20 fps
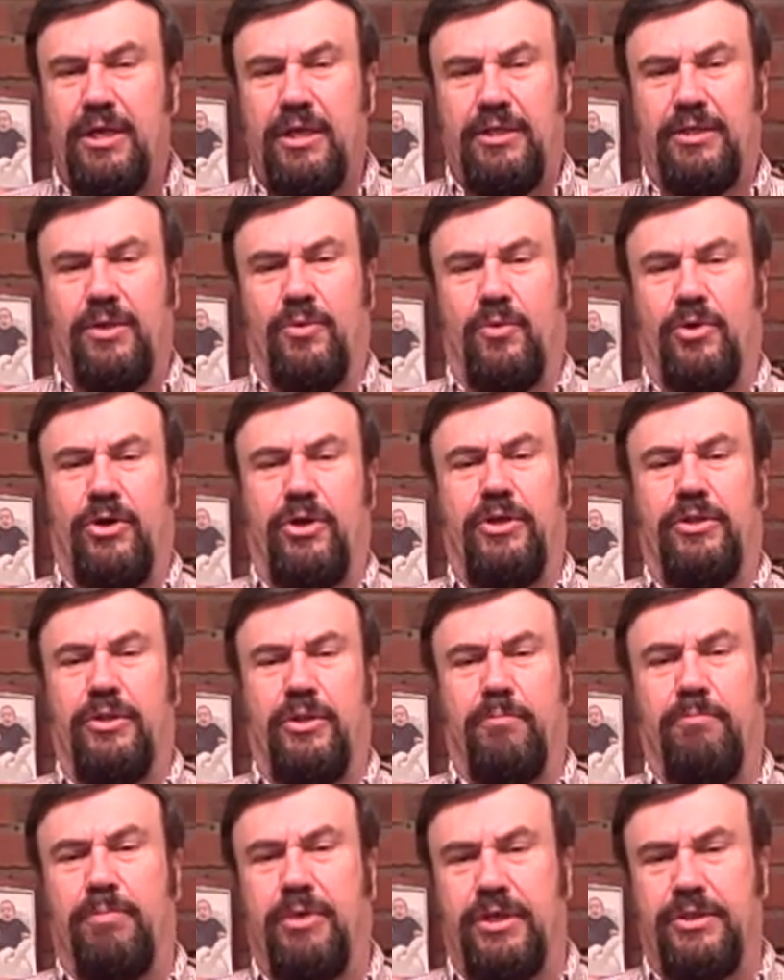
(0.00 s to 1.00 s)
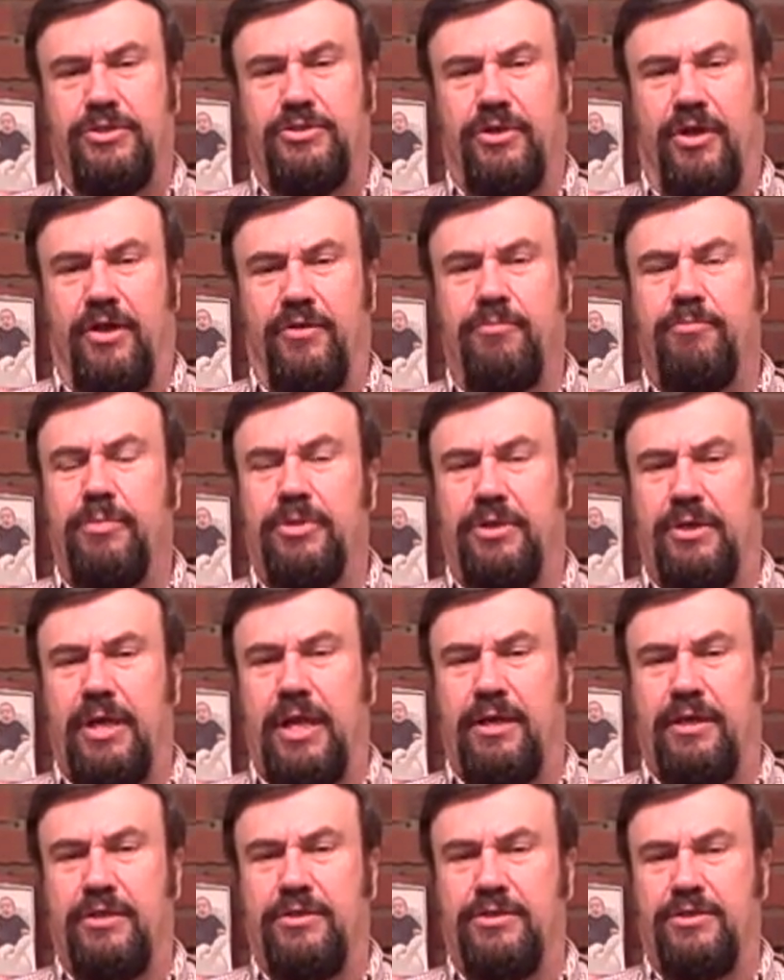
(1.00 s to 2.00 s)
They're working their butts off, but they're
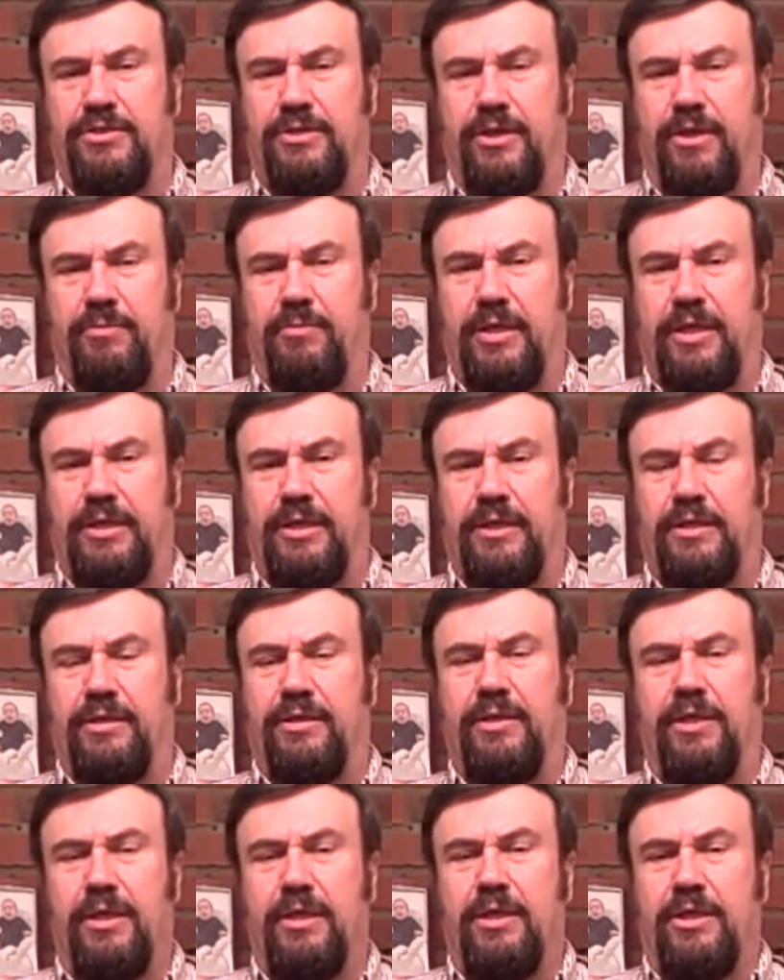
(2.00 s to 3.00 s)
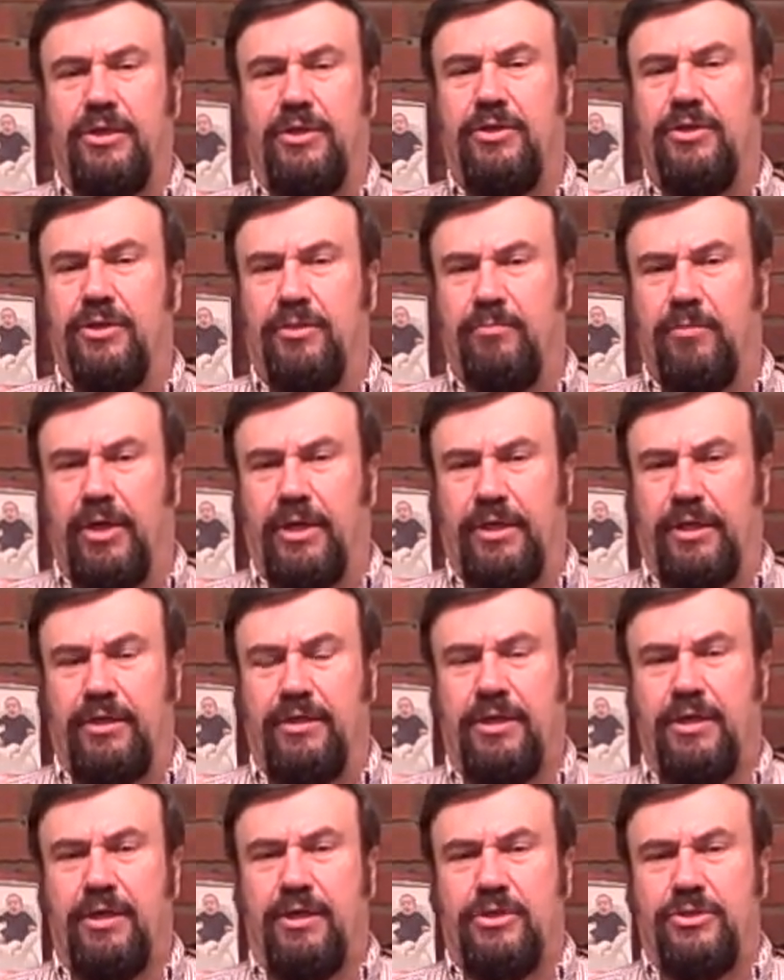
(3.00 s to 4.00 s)
not necessarily making good money.
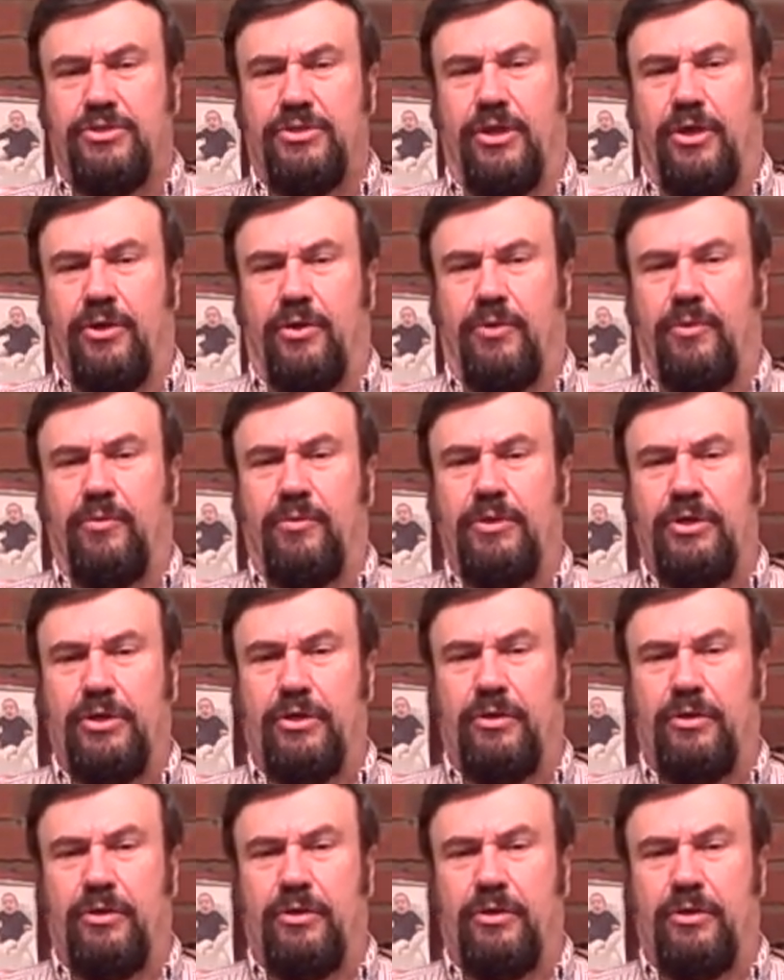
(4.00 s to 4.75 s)
So,